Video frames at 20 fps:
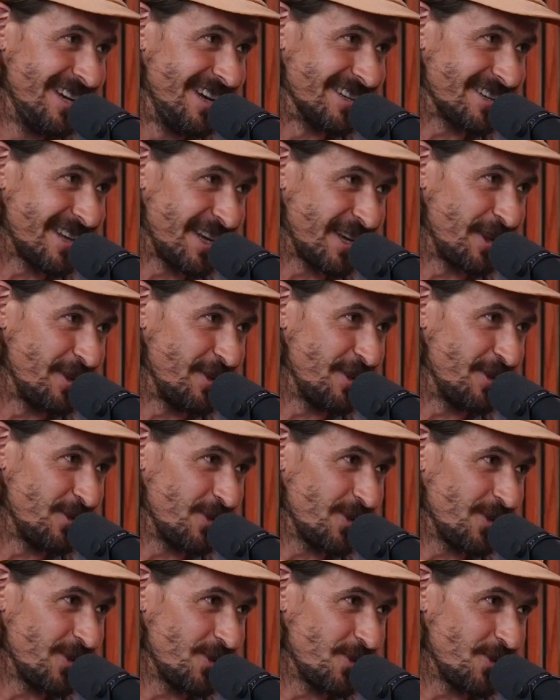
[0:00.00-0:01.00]
It's like,
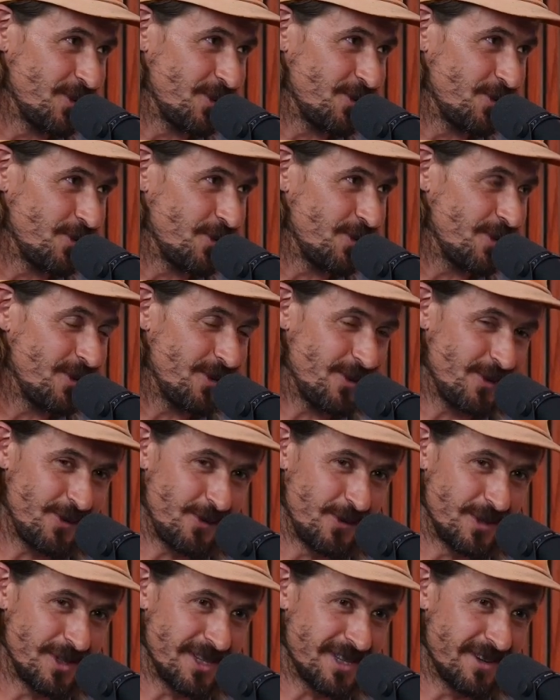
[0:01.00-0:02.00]

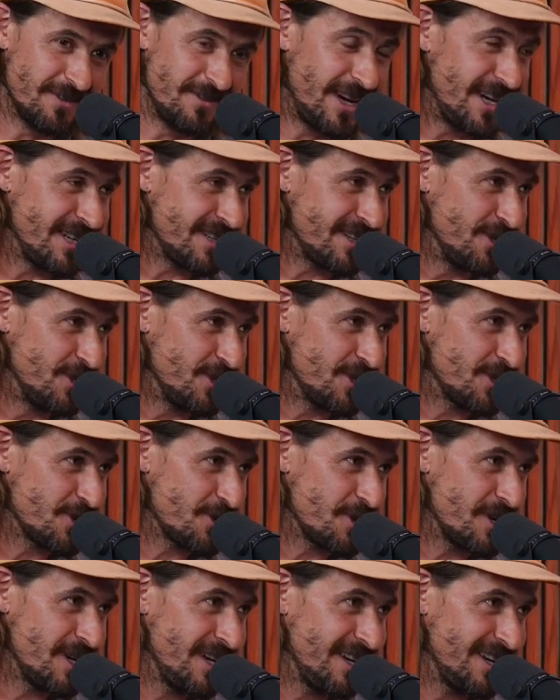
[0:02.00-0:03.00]
was this a Vice news
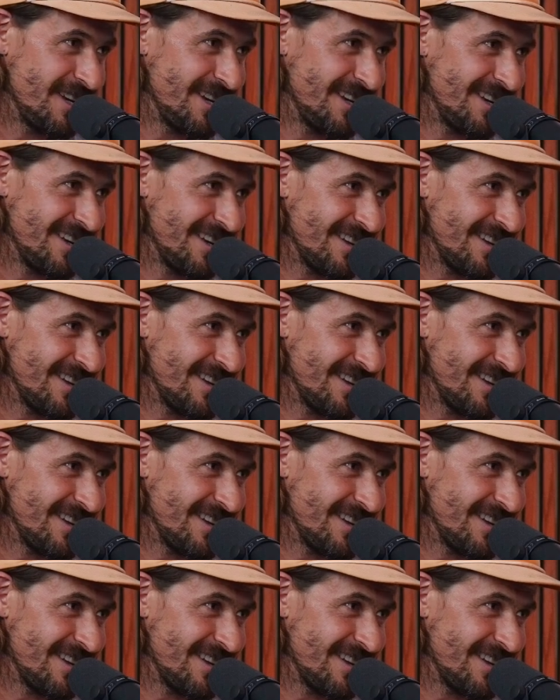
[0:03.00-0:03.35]
story